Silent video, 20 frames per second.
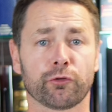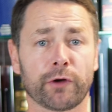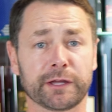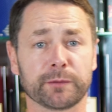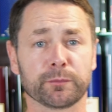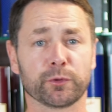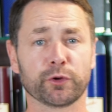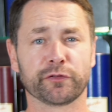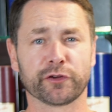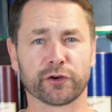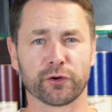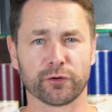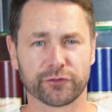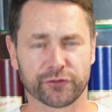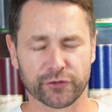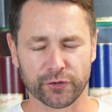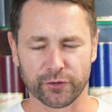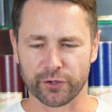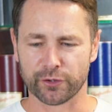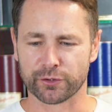Right, moving on
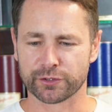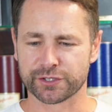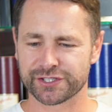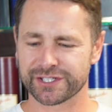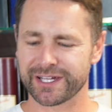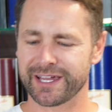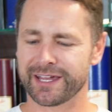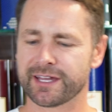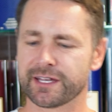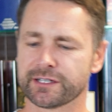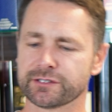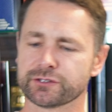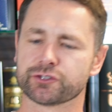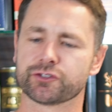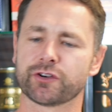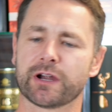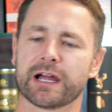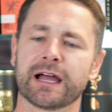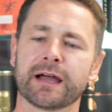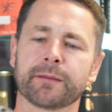to our second
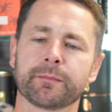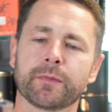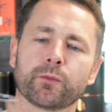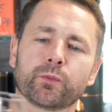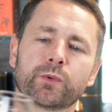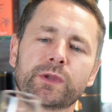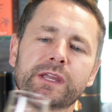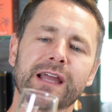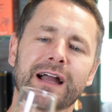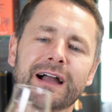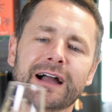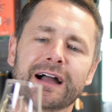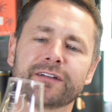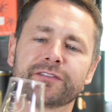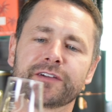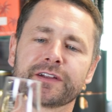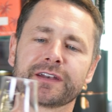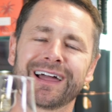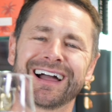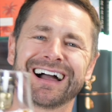dram, we
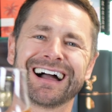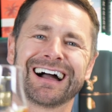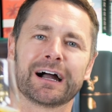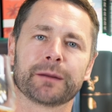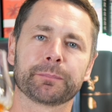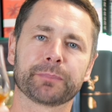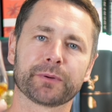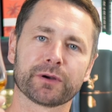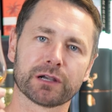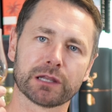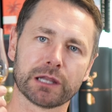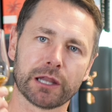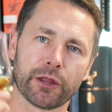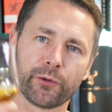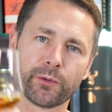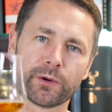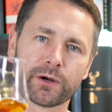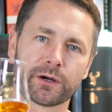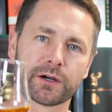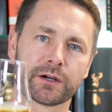have an
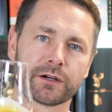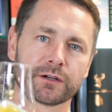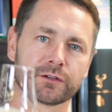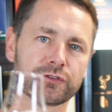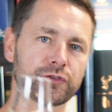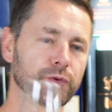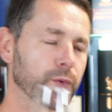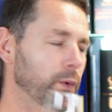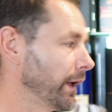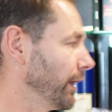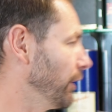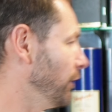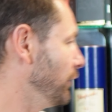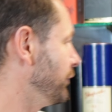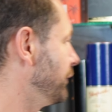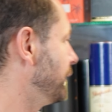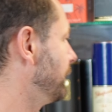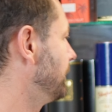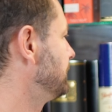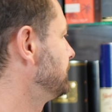Aberlour
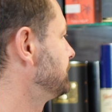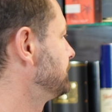12.